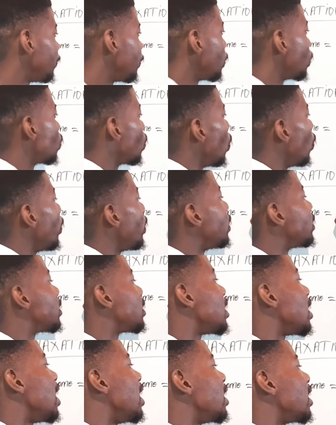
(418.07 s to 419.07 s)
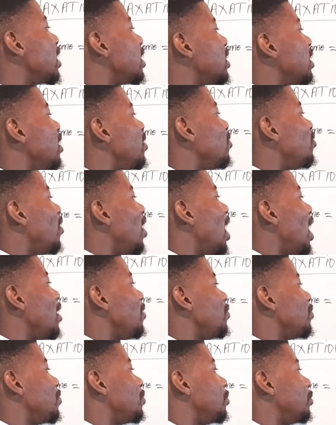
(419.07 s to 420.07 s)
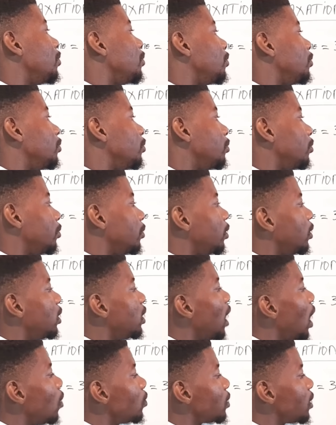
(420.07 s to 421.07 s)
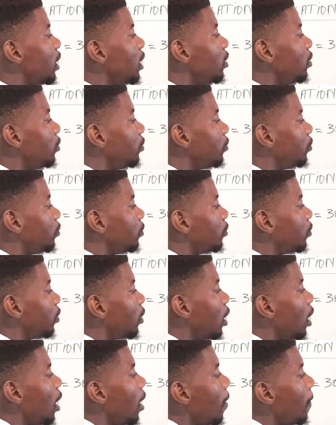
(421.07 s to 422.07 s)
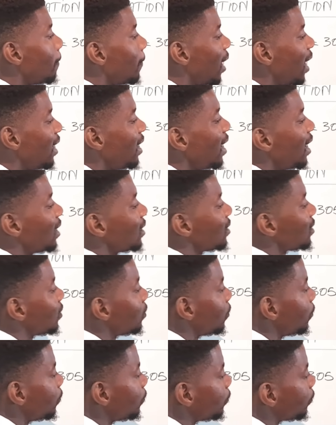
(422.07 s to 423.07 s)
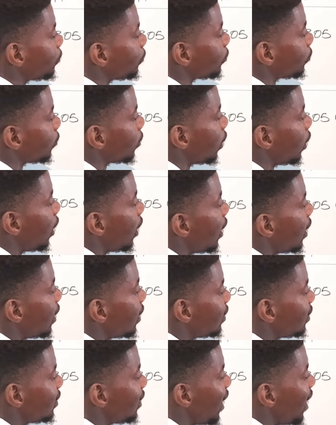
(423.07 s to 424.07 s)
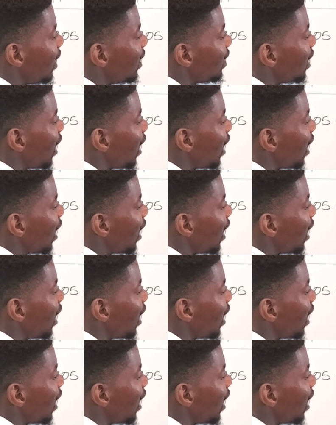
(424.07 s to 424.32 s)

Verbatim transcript: So it's three hundred five thousand minus ten